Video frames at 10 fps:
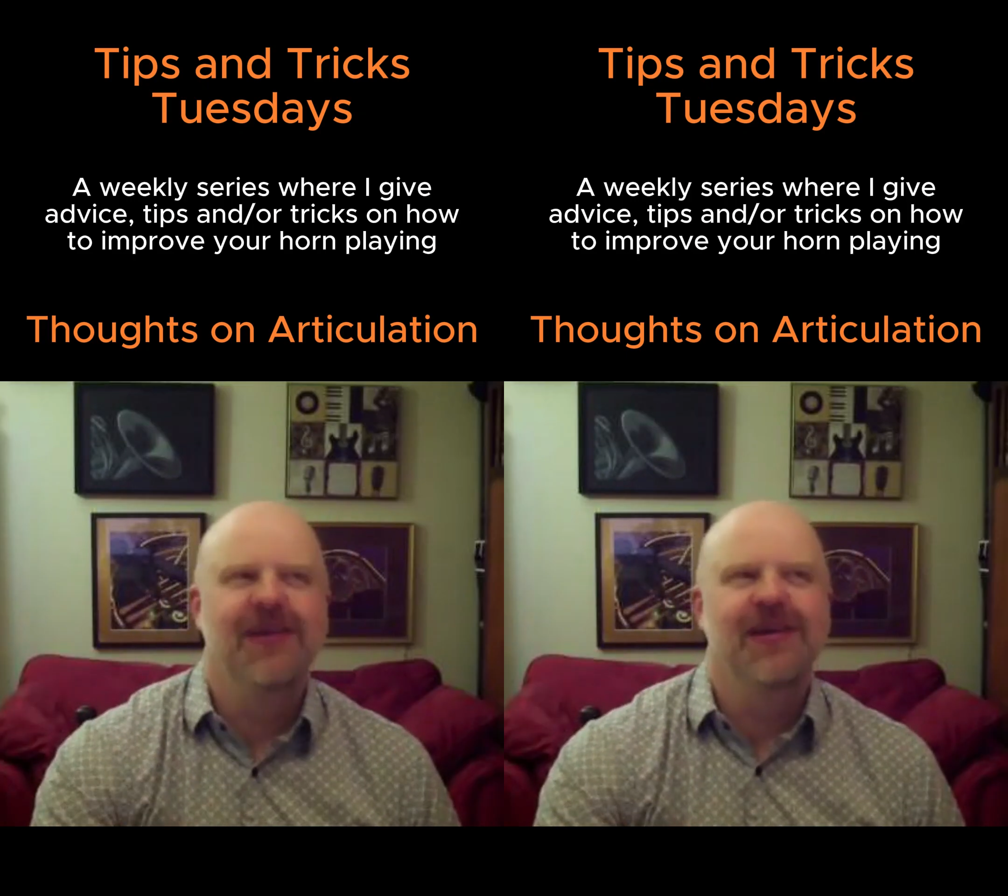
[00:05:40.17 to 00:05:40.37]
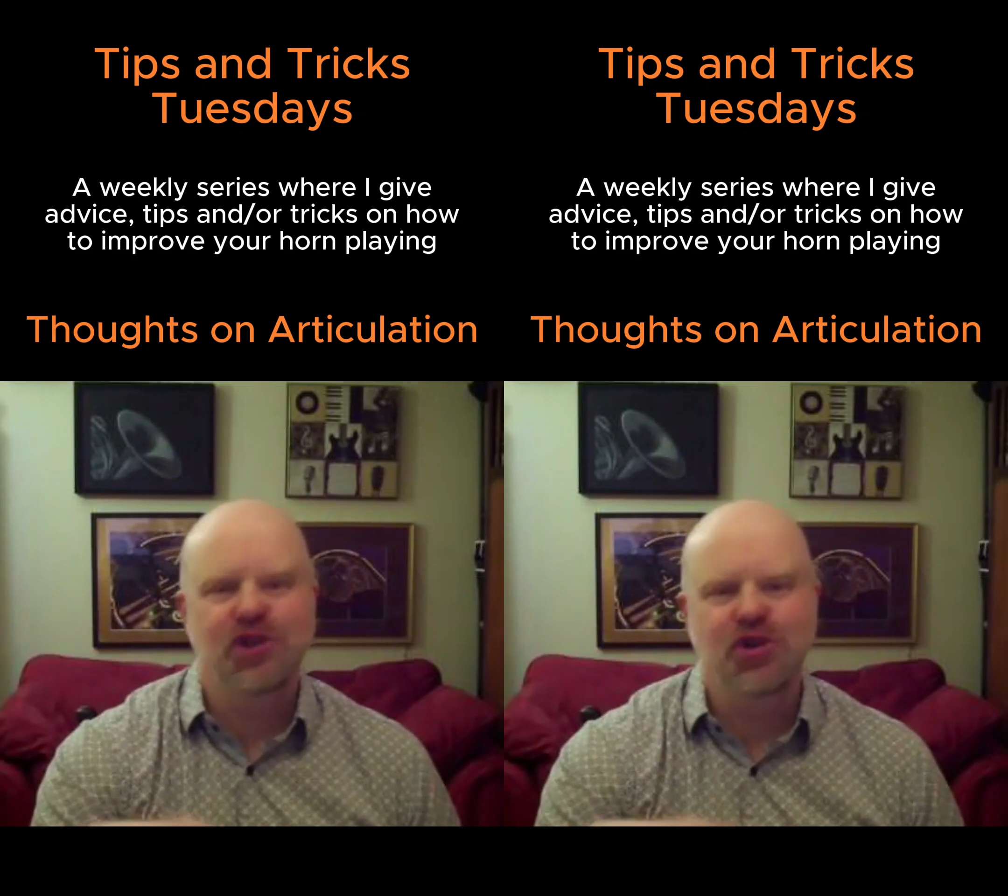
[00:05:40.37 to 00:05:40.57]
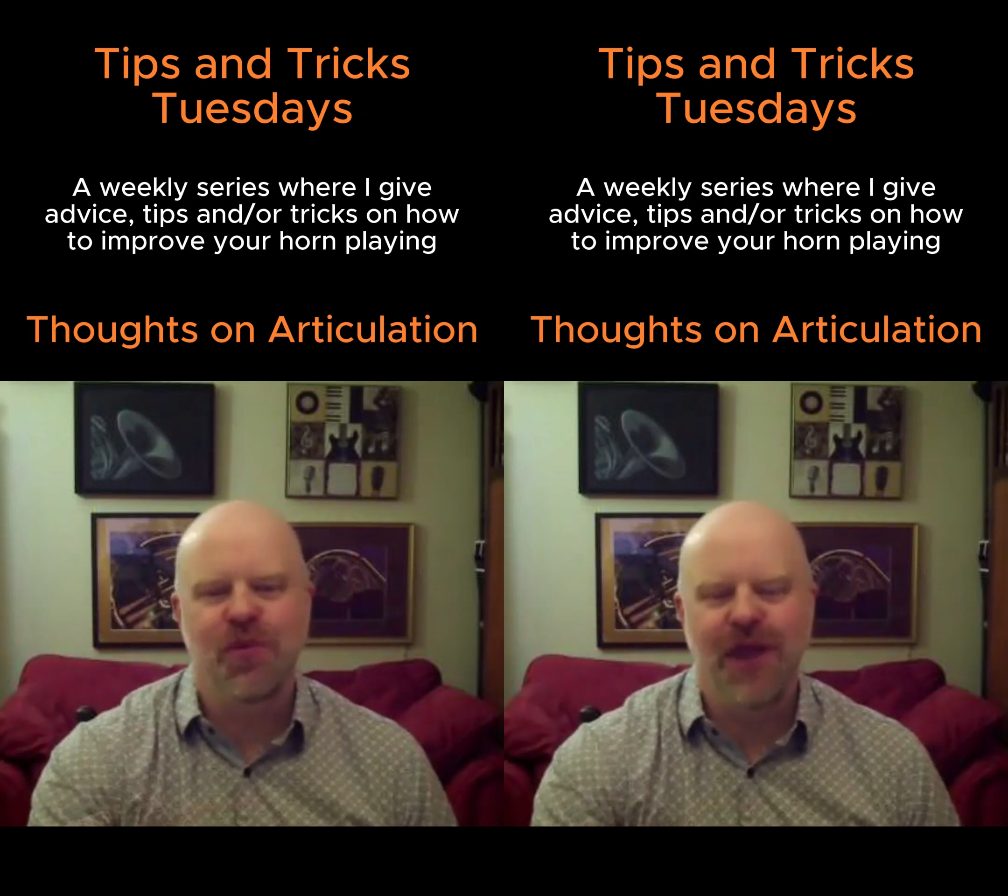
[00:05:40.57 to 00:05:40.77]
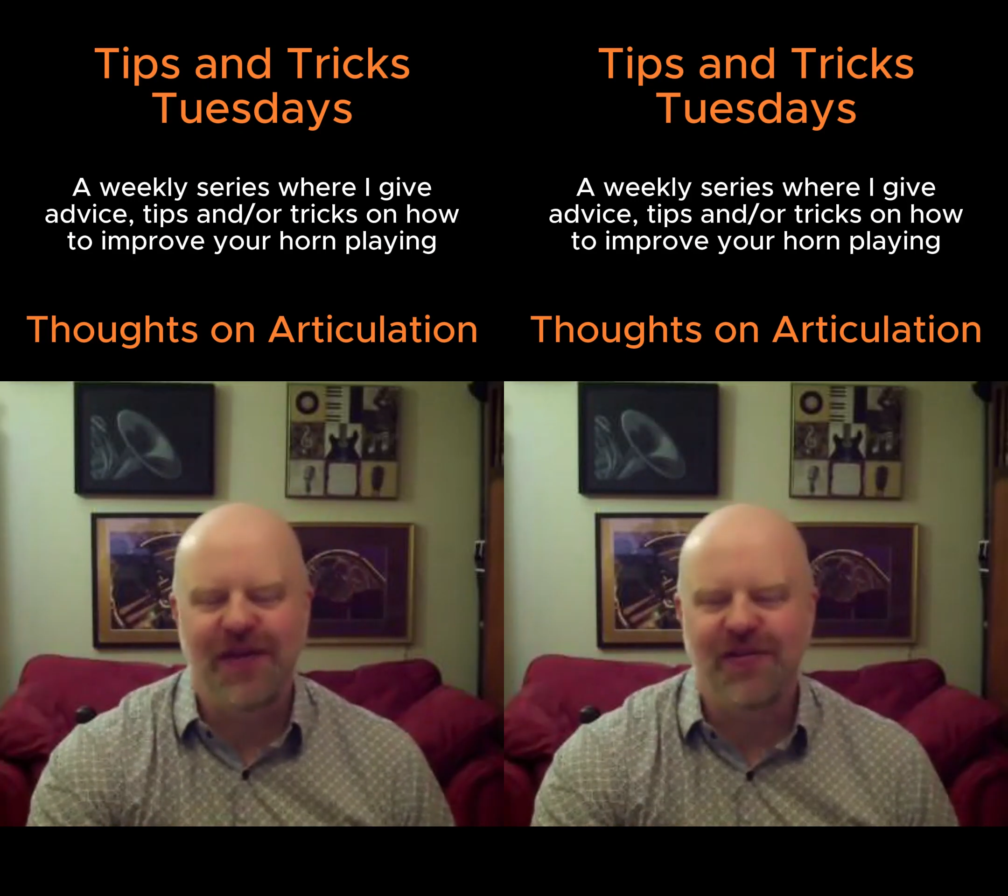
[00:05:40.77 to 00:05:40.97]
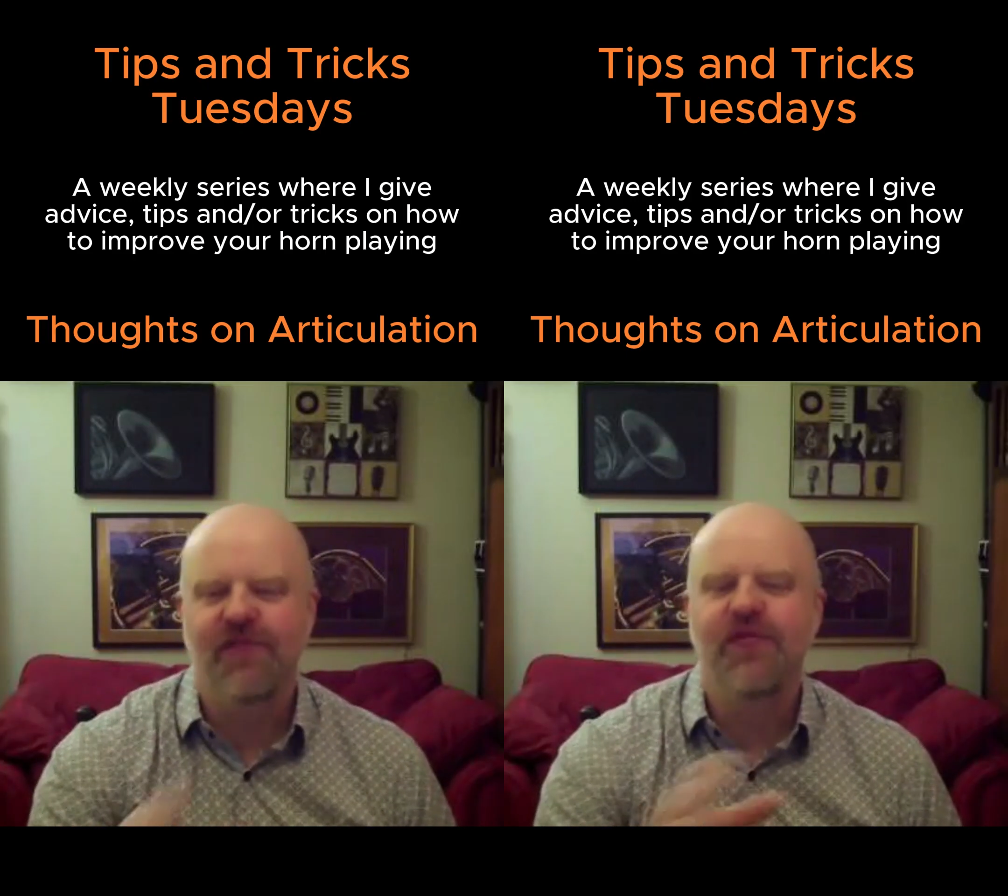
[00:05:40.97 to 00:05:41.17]

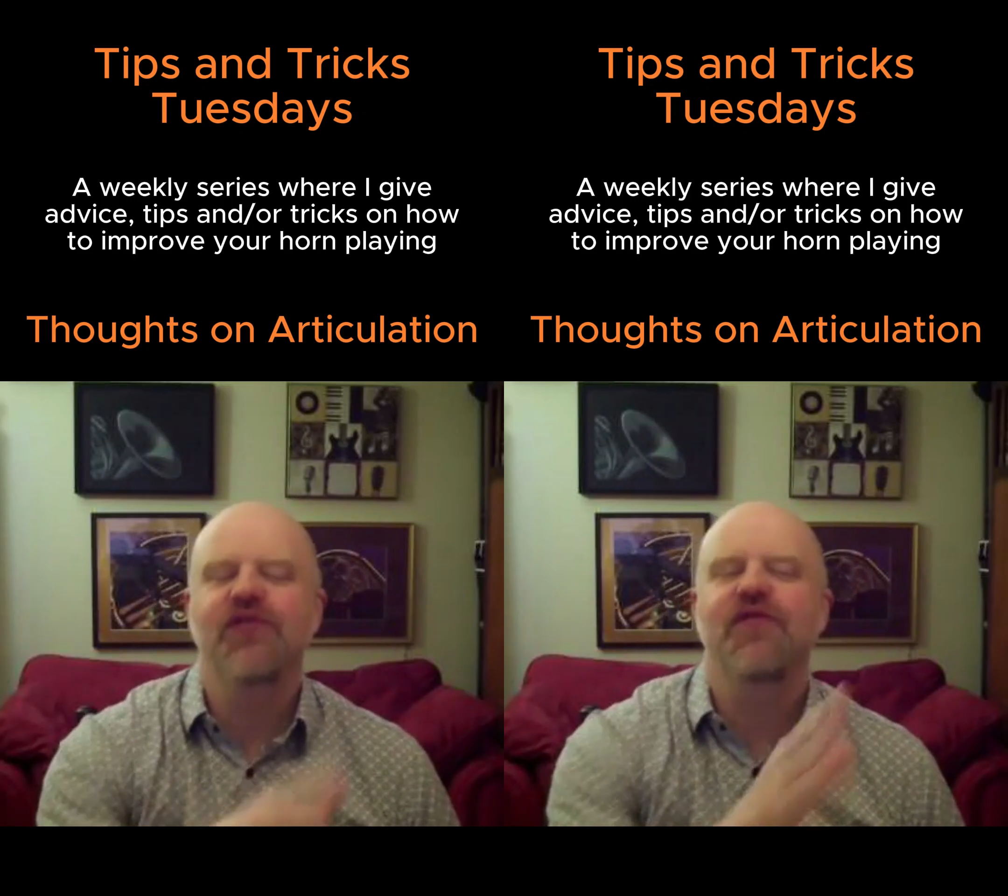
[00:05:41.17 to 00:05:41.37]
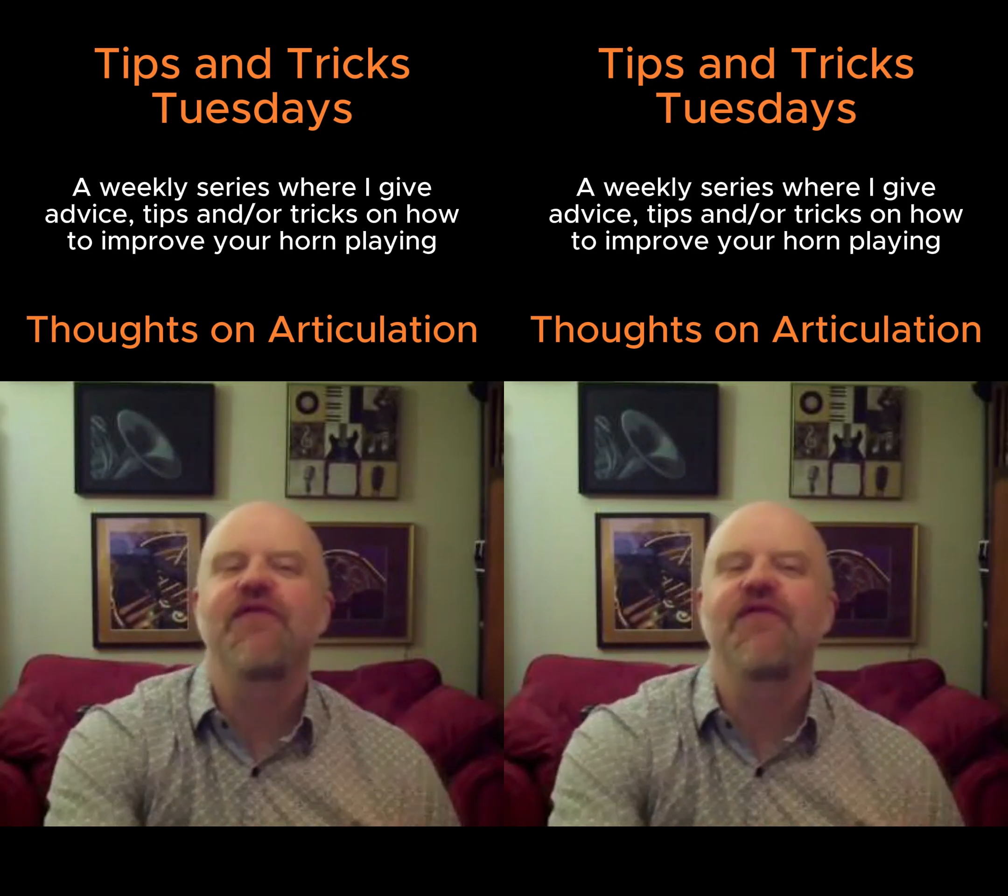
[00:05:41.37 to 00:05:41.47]
Supernatural. It feels